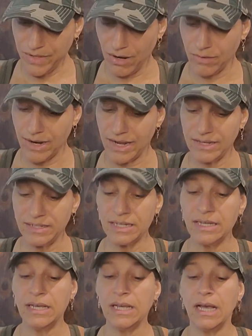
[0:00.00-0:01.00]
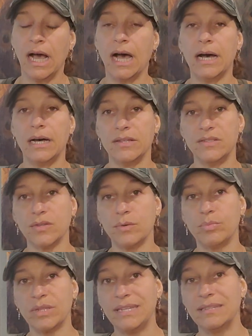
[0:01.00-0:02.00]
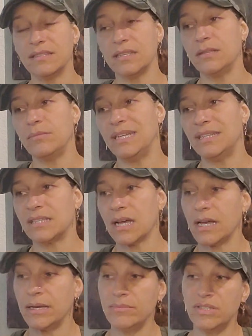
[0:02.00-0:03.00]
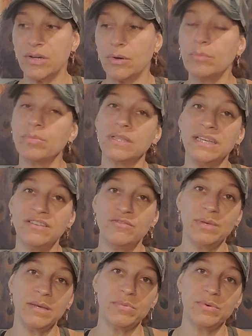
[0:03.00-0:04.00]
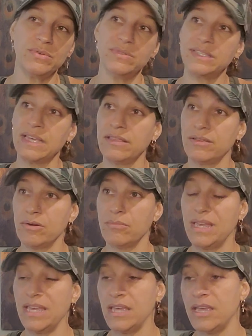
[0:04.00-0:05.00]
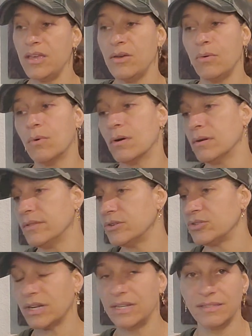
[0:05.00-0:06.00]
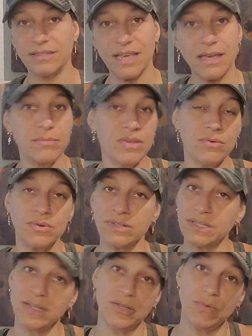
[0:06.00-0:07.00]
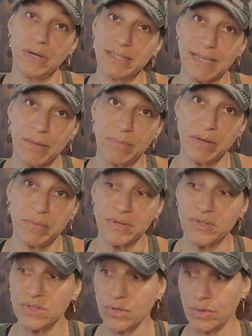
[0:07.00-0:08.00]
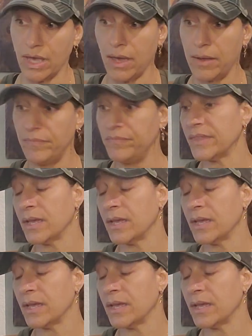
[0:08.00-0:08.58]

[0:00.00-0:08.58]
All right. So please, in the meantime, don't believe people who say they're me or they're trying to scam you or send you WhatsApp numbers. Okay.